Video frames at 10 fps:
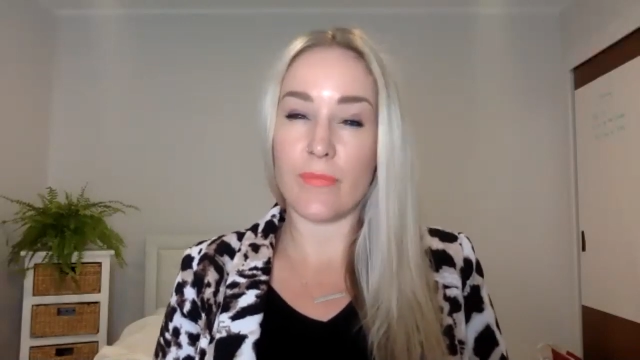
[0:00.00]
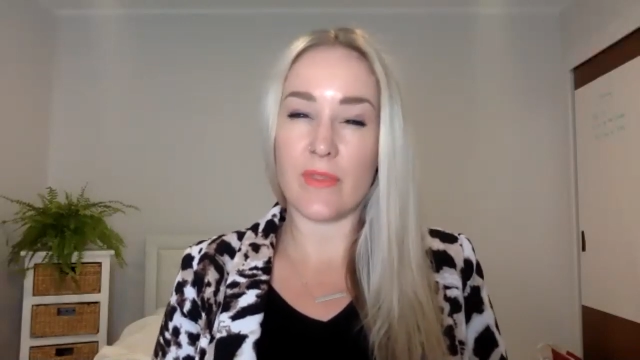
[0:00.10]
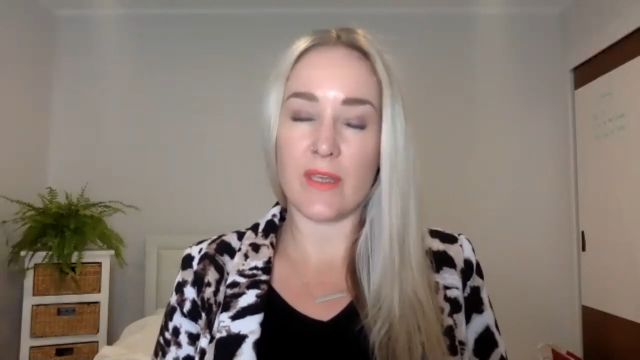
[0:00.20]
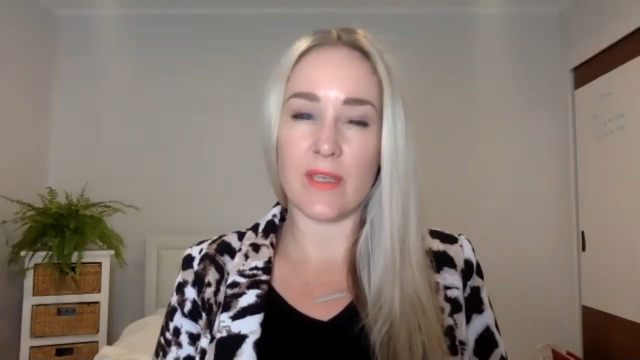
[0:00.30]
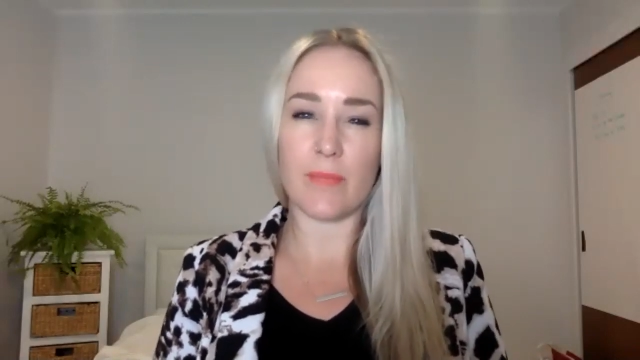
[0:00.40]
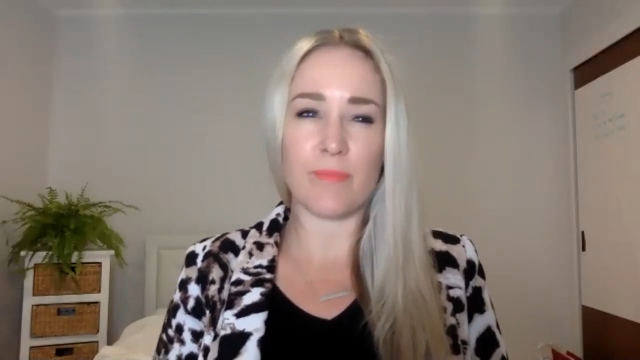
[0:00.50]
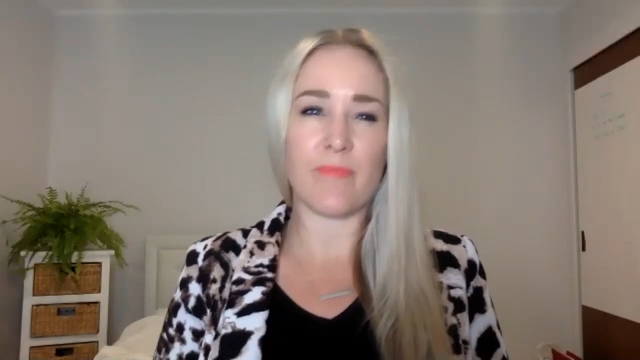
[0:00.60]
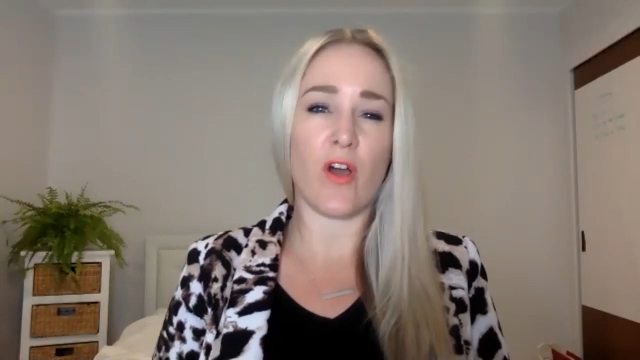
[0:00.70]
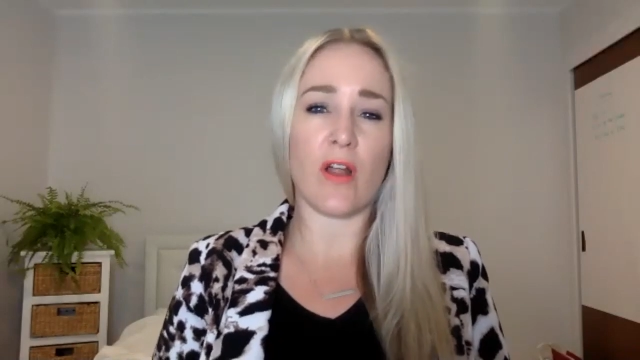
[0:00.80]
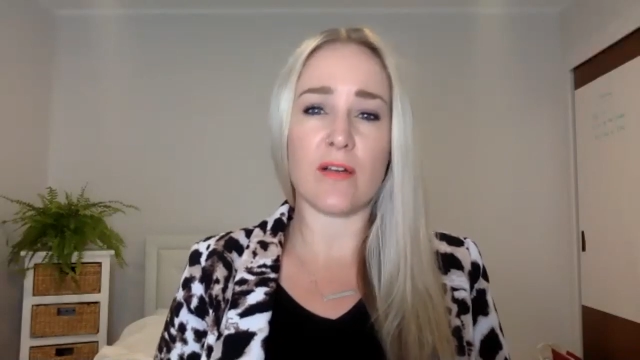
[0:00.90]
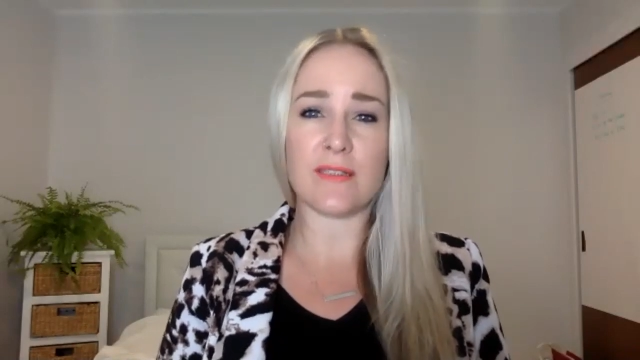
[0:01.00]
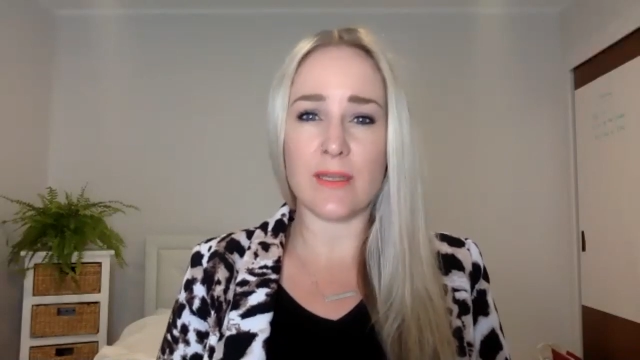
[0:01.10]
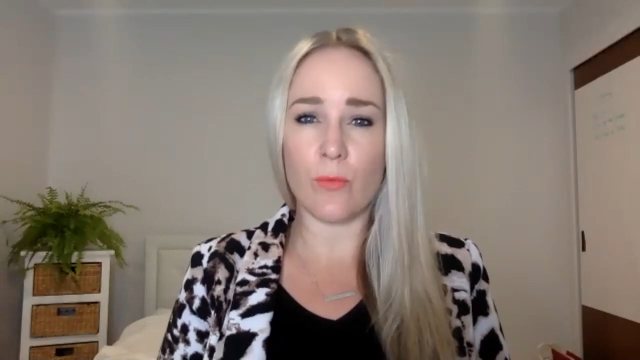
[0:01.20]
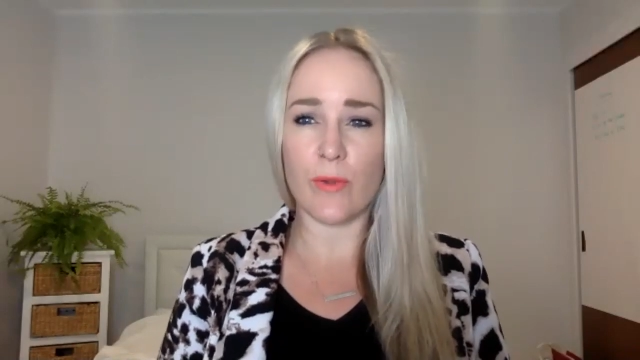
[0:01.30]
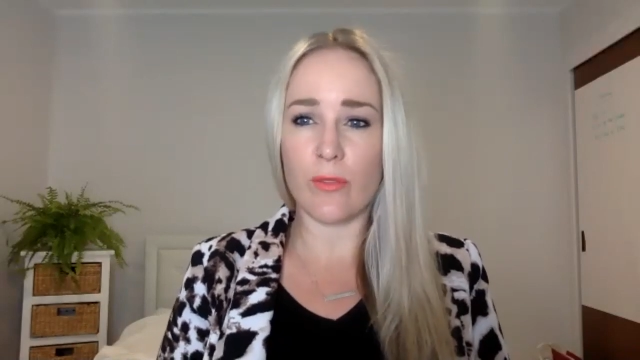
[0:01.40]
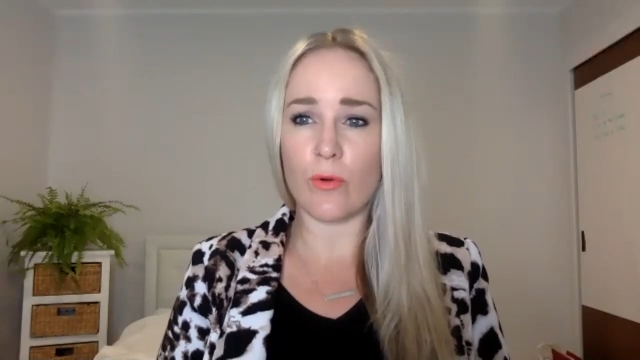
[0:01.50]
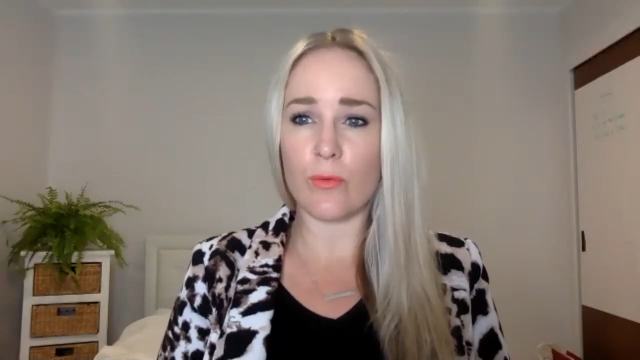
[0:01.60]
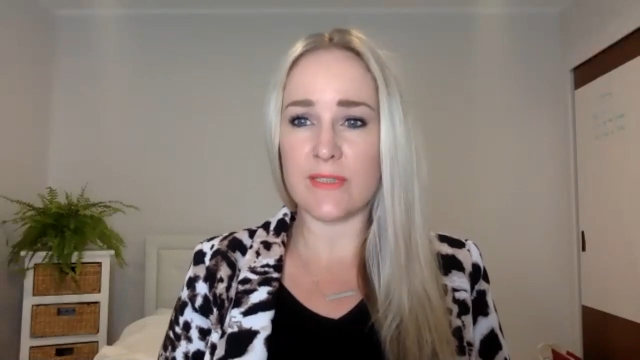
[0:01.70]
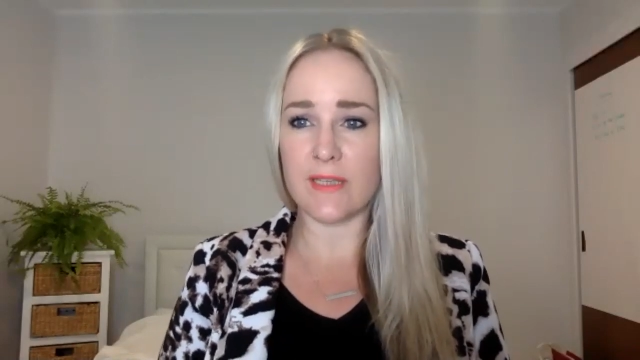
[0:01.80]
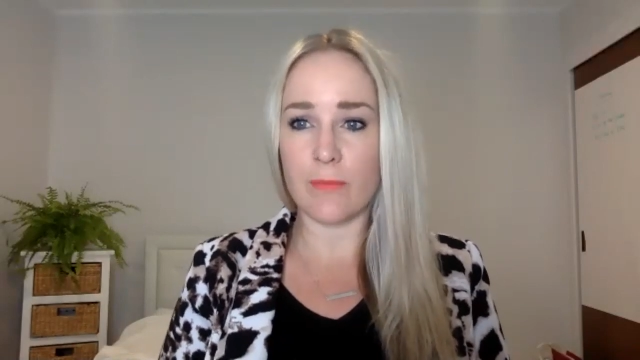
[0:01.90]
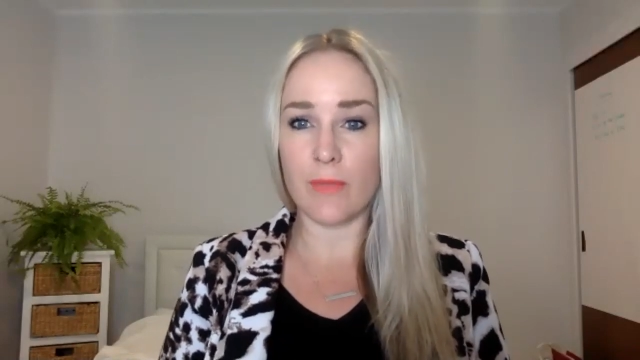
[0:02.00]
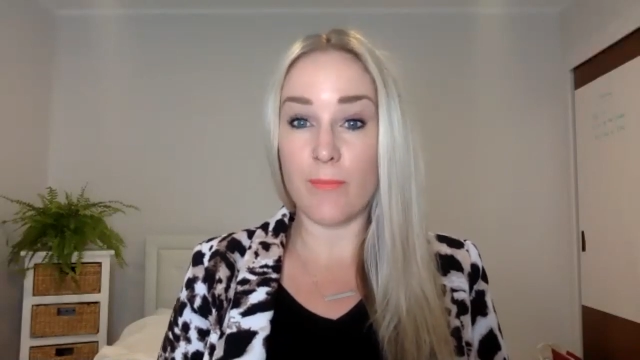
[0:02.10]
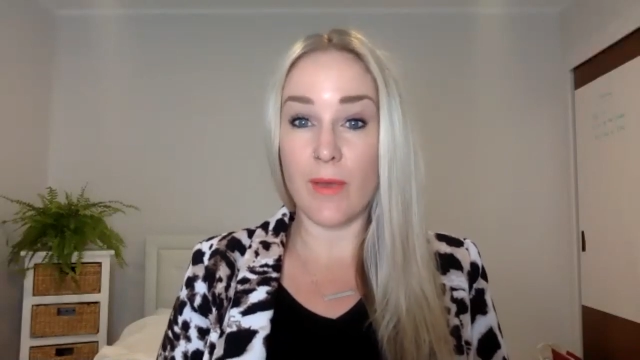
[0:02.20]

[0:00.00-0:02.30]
the virus that we thought it was going to be,